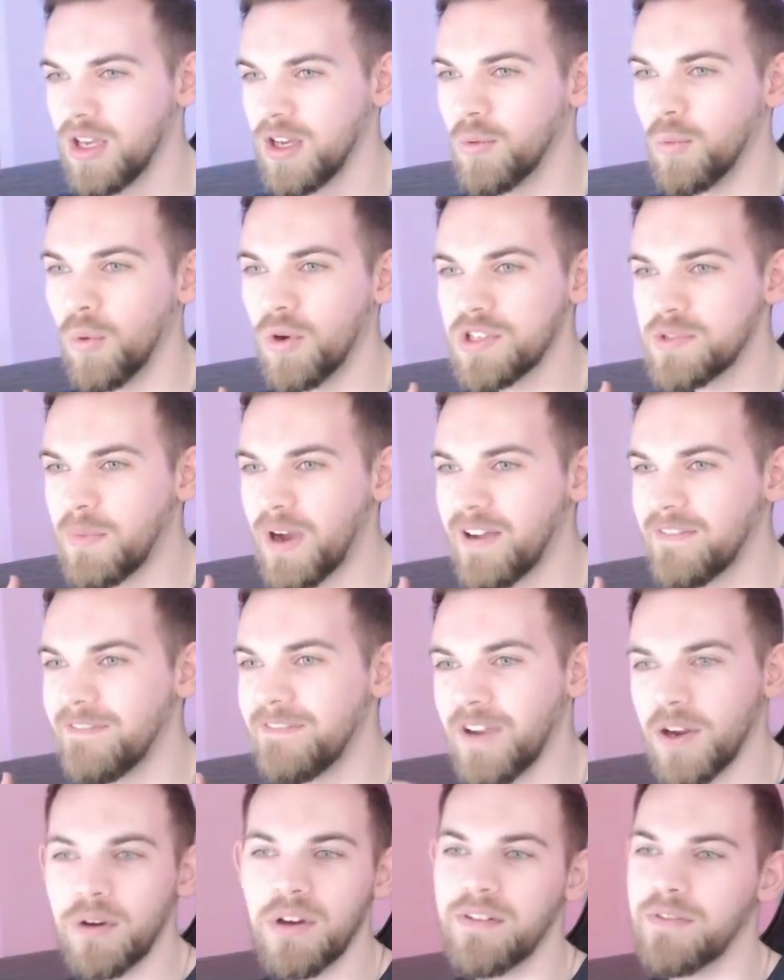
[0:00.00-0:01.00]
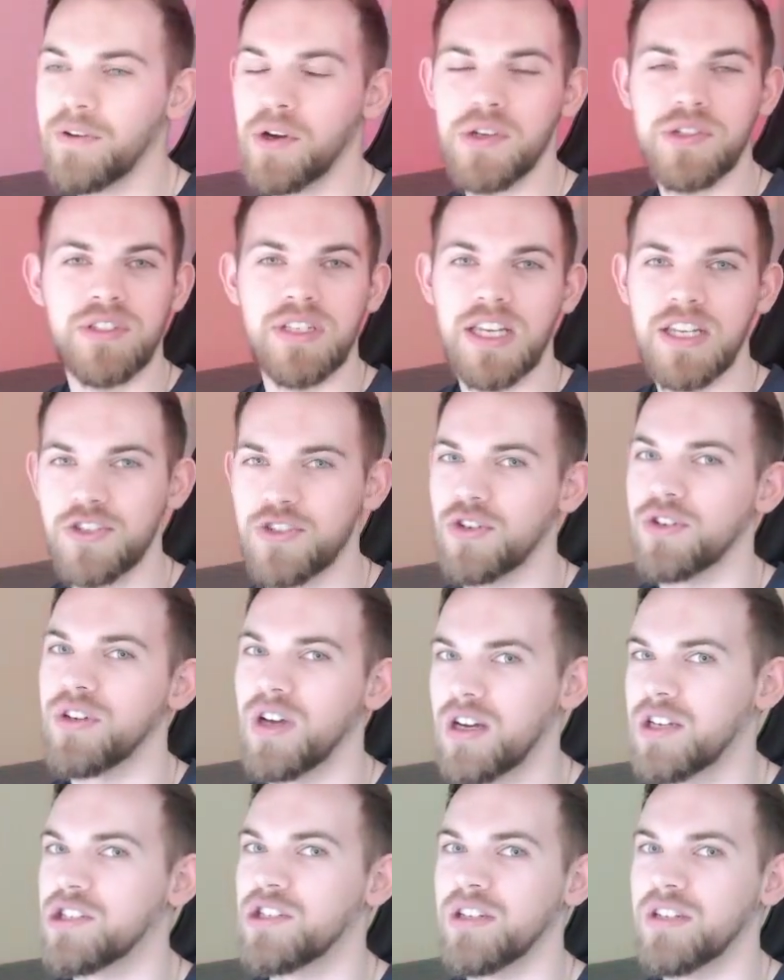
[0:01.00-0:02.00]
was my very first
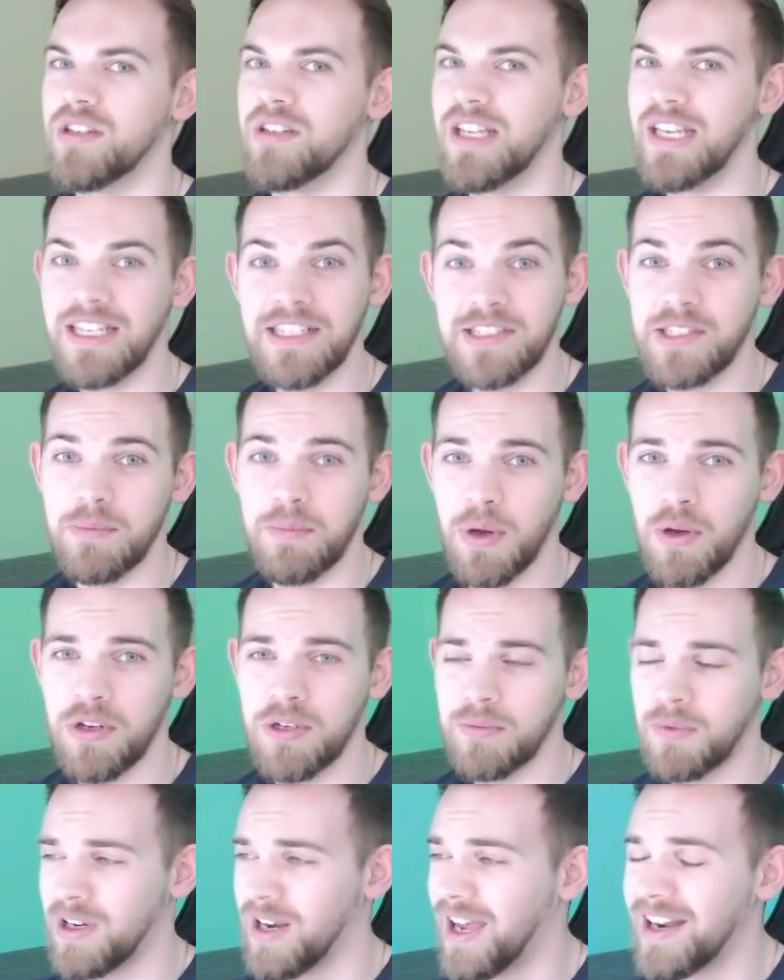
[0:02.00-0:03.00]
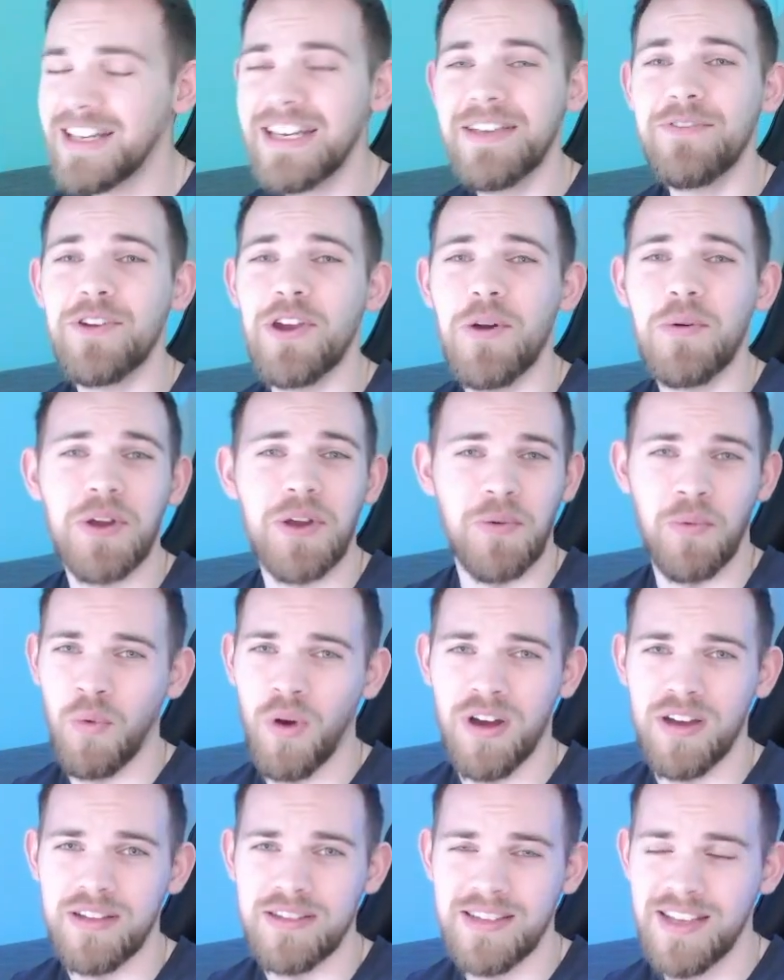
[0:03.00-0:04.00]
introduction into Pokemon. I didn't even know what it
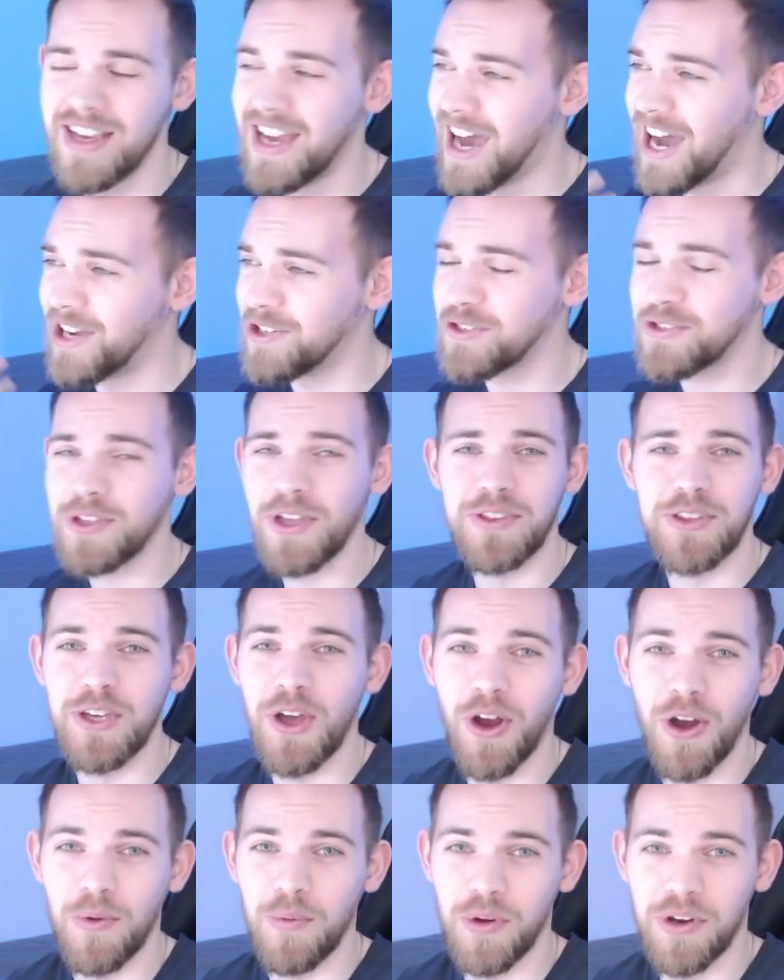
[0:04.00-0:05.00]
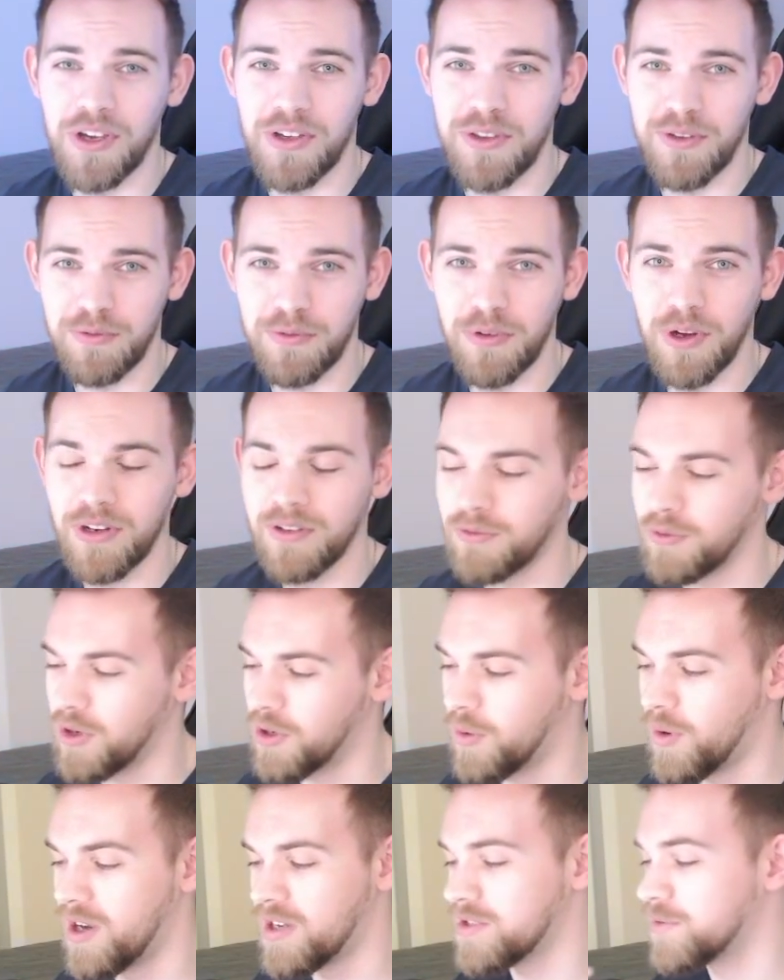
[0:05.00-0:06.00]
was. I just thought the artwork on the front of
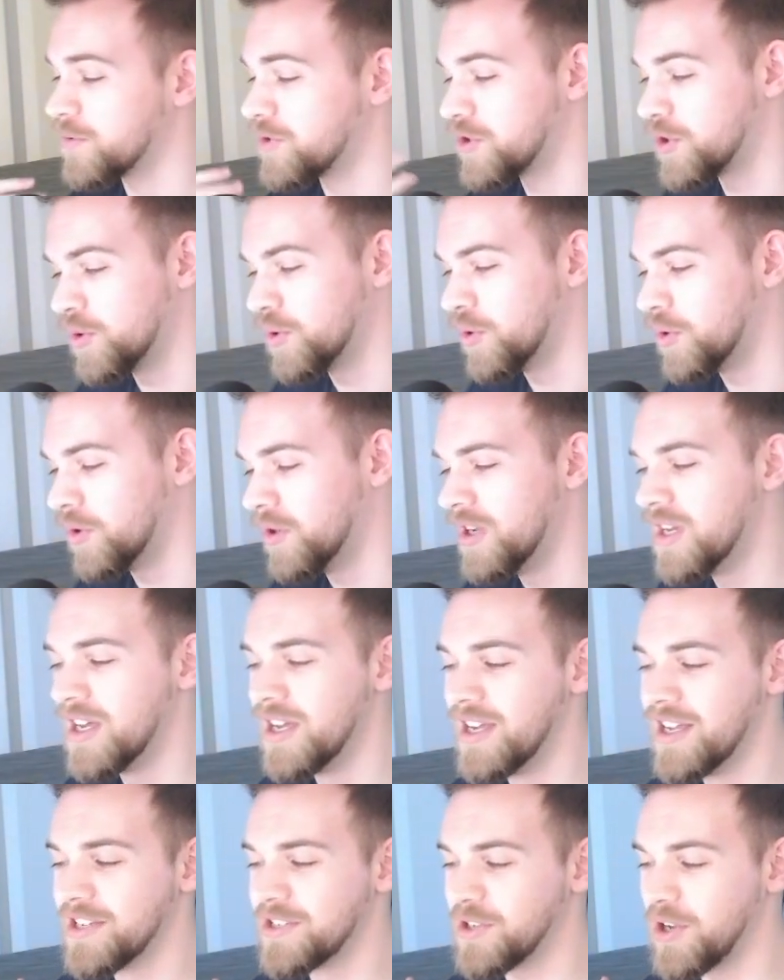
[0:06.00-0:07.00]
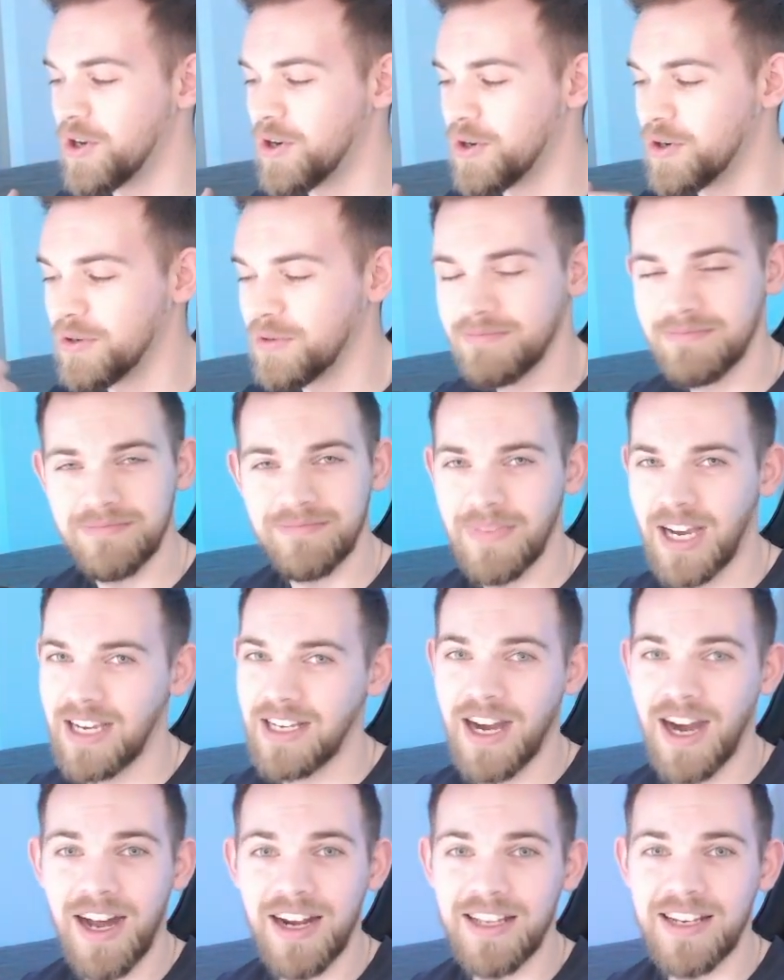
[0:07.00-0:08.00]
Rayquaza was cool. So I
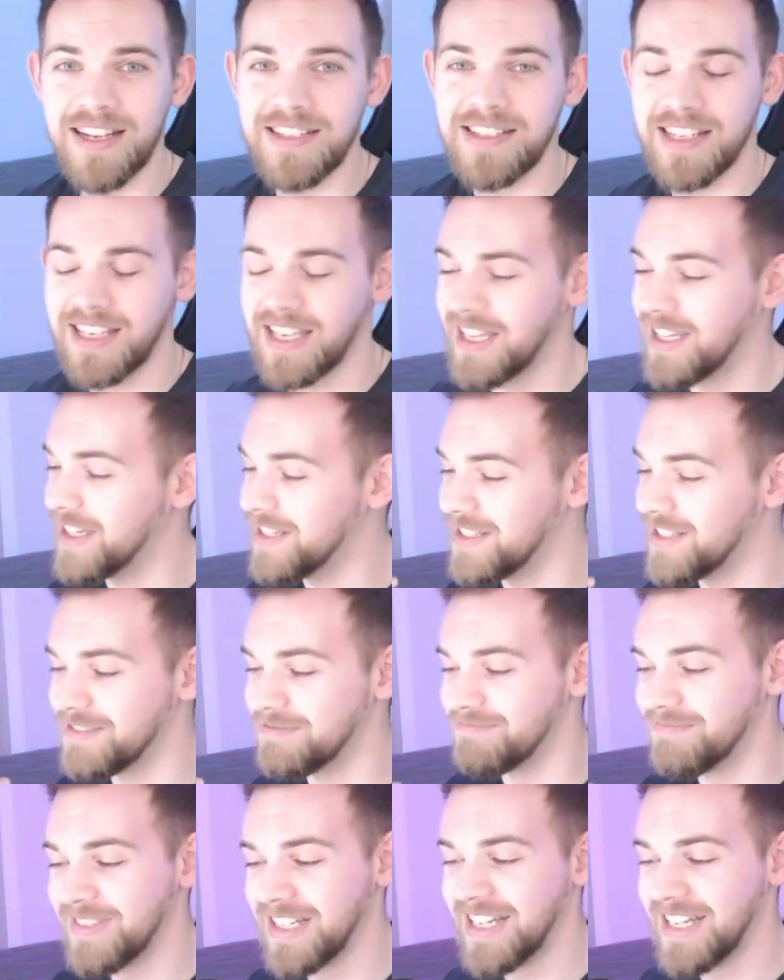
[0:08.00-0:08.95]
got it as a kid and